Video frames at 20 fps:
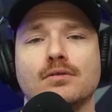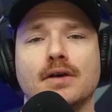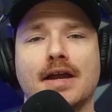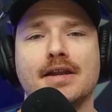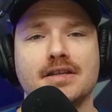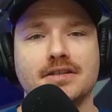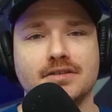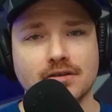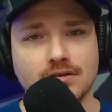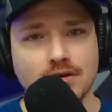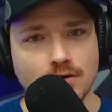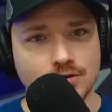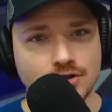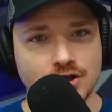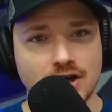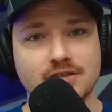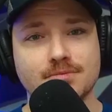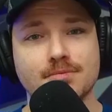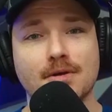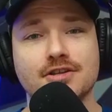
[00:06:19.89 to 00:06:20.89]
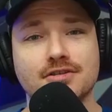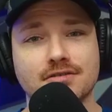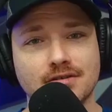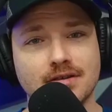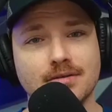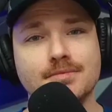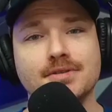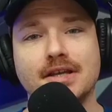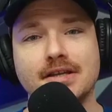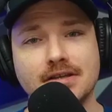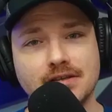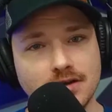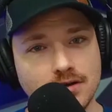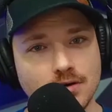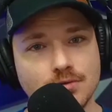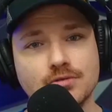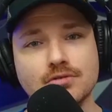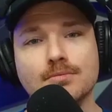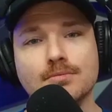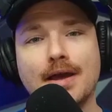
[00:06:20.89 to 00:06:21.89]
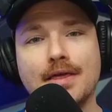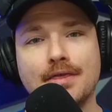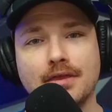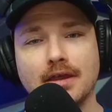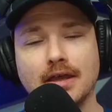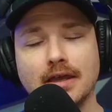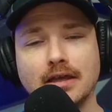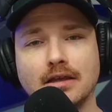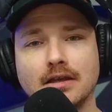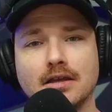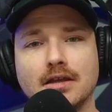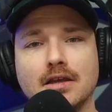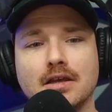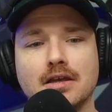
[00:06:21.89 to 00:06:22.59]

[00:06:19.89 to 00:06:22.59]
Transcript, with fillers: I need to go chase my dreams. I need to go do my thing.